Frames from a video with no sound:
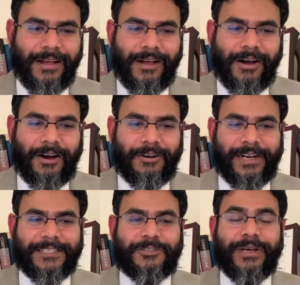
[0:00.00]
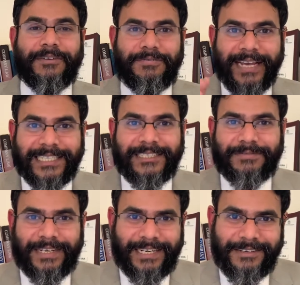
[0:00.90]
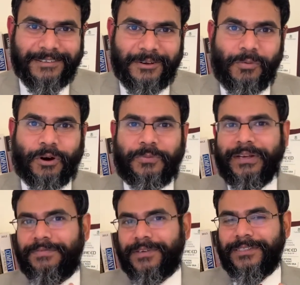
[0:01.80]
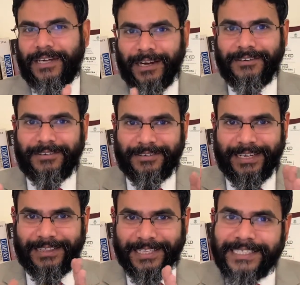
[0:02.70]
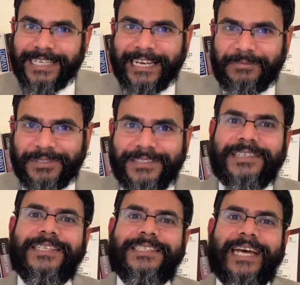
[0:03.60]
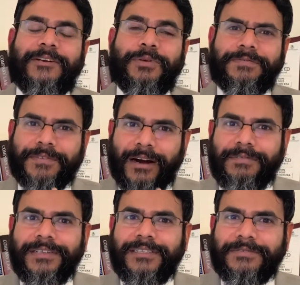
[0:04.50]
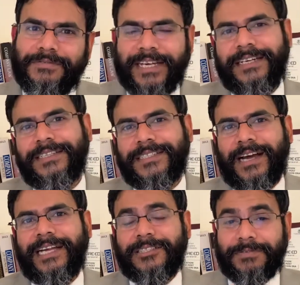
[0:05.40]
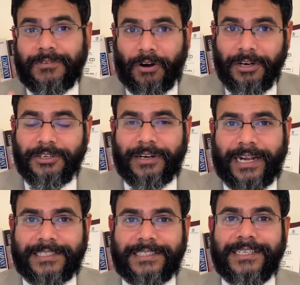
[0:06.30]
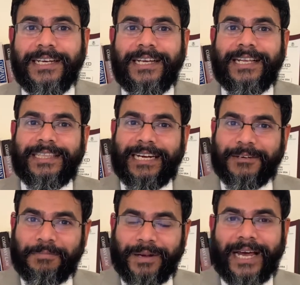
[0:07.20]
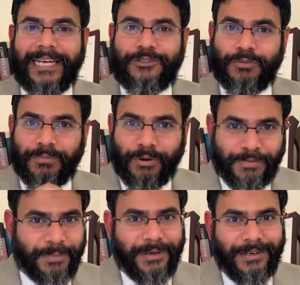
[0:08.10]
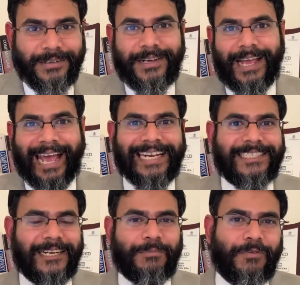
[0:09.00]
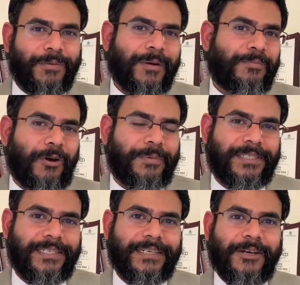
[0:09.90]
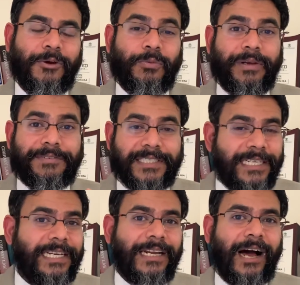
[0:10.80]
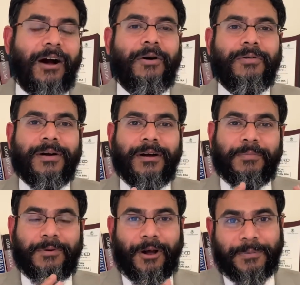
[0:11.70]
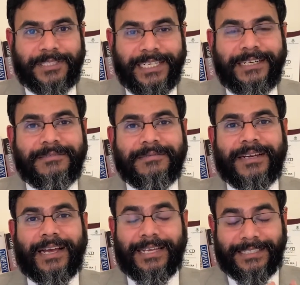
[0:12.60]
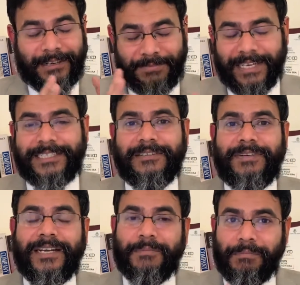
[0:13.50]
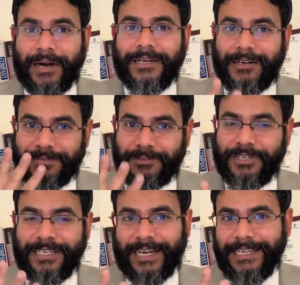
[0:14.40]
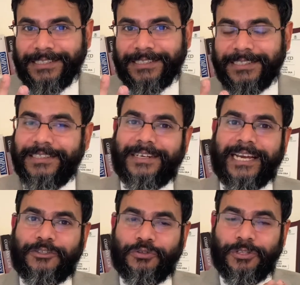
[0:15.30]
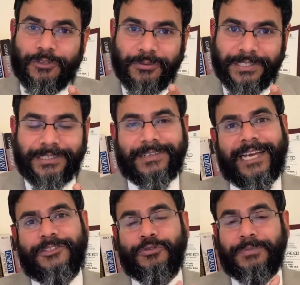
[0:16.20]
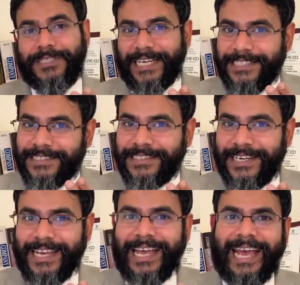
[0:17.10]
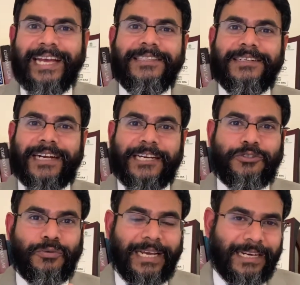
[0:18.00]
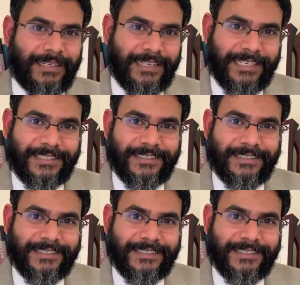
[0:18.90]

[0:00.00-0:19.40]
All right, so effectively, what we have done in this segment is that we've covered the various kinds of contracts that apply to movable and immovable property. We've seen how property is effectively a bundle of three rights: the right to use, the right to possess, and the right to alienate.